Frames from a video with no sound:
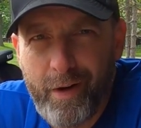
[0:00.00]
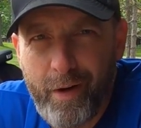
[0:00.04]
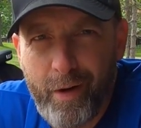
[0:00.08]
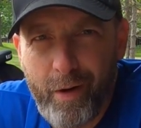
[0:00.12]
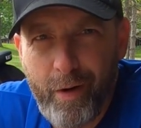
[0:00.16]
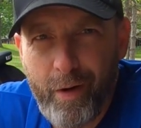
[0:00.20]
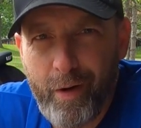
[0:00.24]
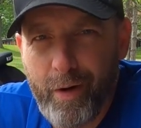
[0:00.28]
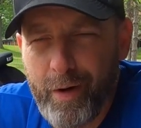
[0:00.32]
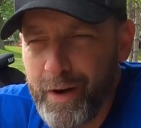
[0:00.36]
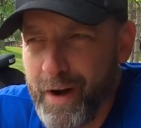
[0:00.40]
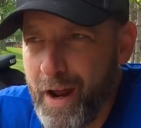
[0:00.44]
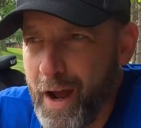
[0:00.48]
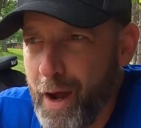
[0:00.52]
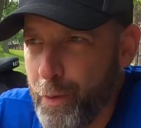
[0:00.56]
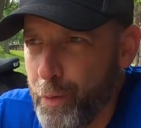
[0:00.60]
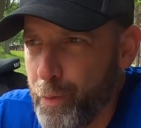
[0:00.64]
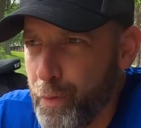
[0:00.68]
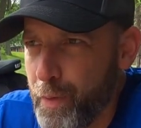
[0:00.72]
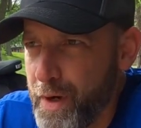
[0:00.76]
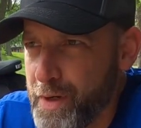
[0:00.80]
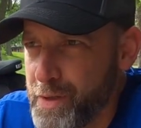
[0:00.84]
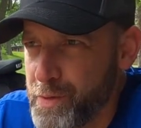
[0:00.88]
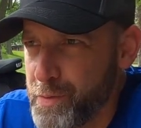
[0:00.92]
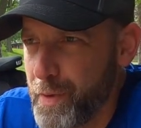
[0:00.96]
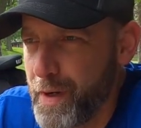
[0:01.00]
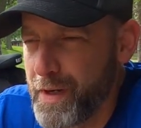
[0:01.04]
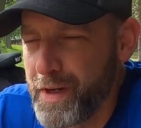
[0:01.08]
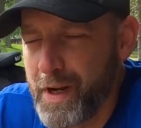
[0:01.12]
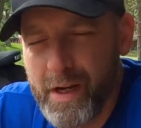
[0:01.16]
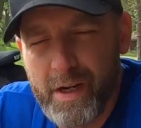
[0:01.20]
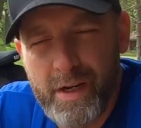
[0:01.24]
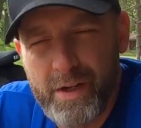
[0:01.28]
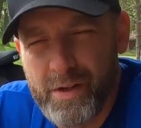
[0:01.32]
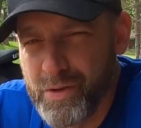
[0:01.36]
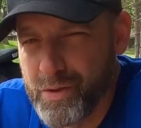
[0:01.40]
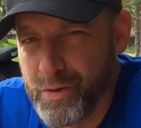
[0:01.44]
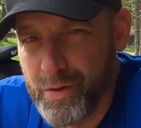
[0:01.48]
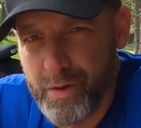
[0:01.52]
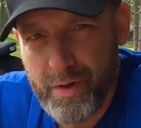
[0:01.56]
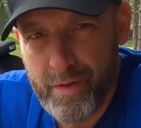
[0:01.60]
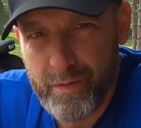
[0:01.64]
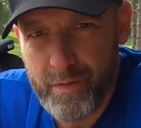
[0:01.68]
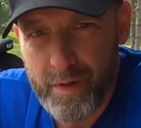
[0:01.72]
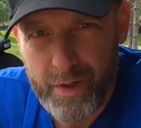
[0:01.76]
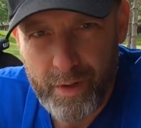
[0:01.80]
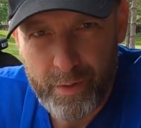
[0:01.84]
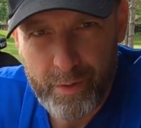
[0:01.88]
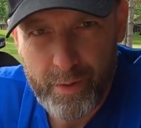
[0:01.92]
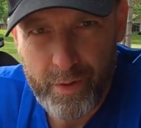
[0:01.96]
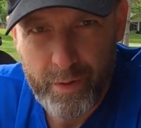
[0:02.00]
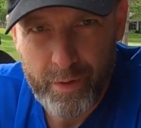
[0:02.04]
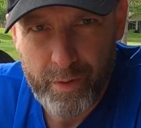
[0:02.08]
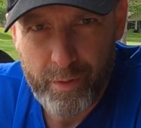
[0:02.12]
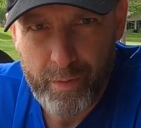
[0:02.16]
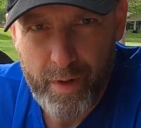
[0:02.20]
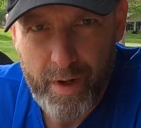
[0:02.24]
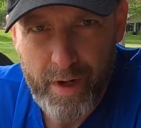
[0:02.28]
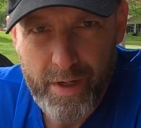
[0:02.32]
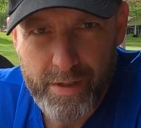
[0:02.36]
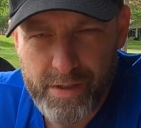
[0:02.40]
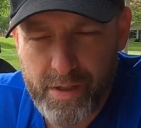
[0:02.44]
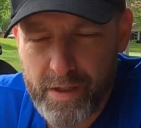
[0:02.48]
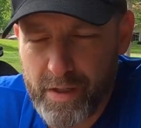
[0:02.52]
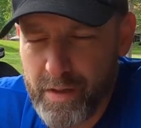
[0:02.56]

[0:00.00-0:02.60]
on how the race went. I didn't shoot any video during the race.